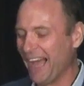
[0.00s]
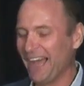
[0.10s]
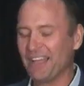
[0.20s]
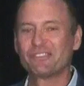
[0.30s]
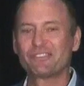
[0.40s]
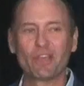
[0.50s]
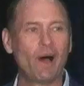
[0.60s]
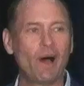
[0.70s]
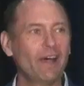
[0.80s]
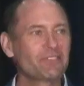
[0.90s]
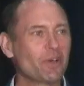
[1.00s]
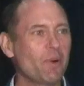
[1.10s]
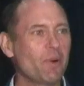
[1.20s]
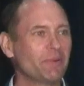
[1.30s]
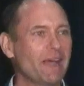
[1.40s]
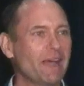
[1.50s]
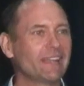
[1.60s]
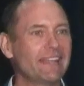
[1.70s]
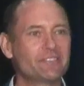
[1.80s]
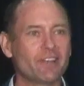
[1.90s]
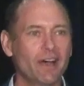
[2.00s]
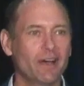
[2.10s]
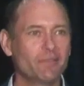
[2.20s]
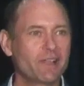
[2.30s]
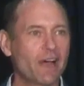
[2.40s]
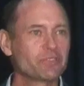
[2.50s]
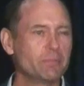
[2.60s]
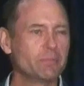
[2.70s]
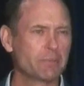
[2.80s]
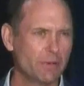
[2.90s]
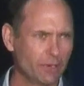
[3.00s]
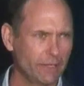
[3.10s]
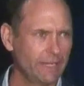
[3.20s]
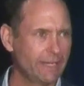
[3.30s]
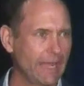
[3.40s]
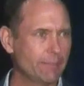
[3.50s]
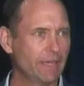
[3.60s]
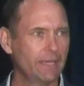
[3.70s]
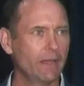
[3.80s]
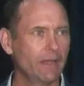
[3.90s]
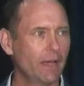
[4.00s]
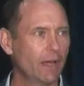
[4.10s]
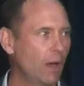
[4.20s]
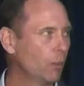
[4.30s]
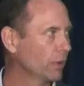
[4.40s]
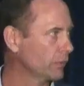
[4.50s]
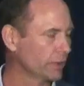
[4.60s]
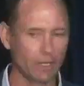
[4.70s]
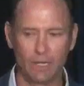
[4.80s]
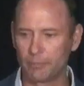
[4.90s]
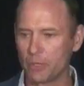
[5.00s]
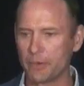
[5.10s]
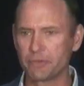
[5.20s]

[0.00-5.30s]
So I also want to recognize Councilman Mike Miller. He came in while we were going through the